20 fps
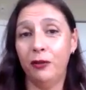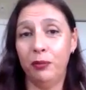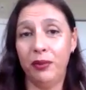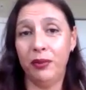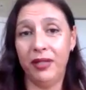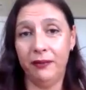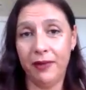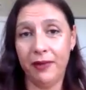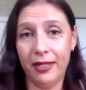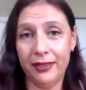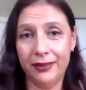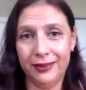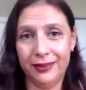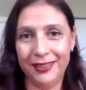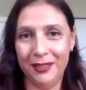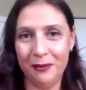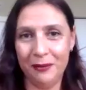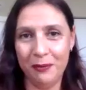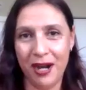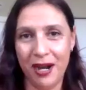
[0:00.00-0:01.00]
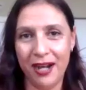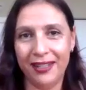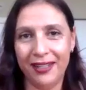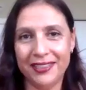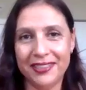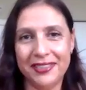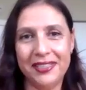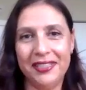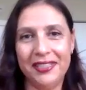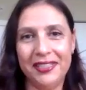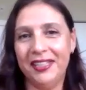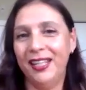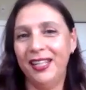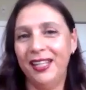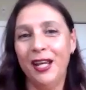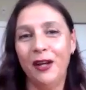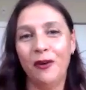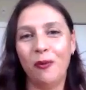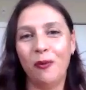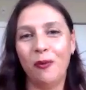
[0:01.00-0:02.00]
not be investing in
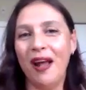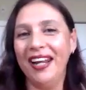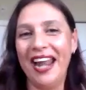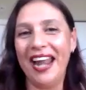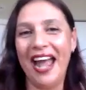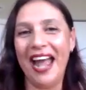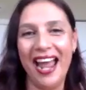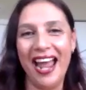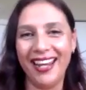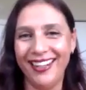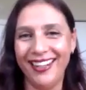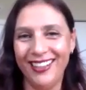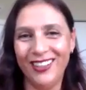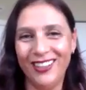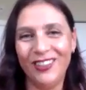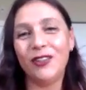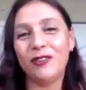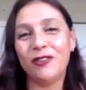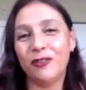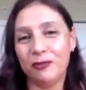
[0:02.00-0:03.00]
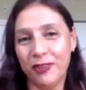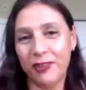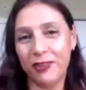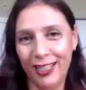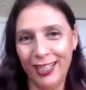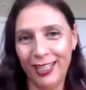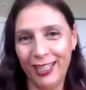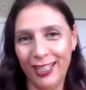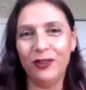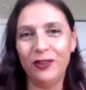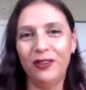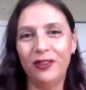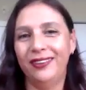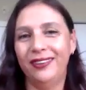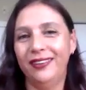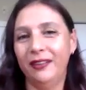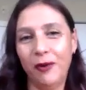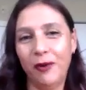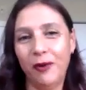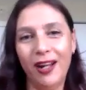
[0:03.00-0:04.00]
marketing, one line or very
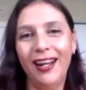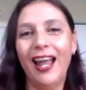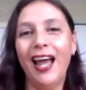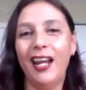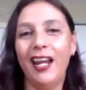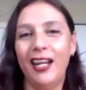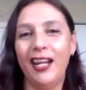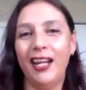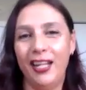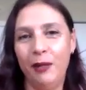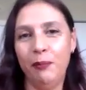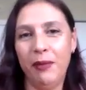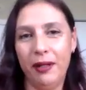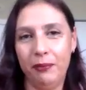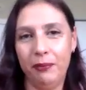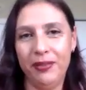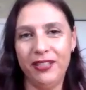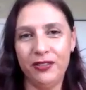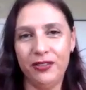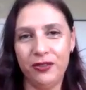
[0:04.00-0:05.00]
little, one line, it may be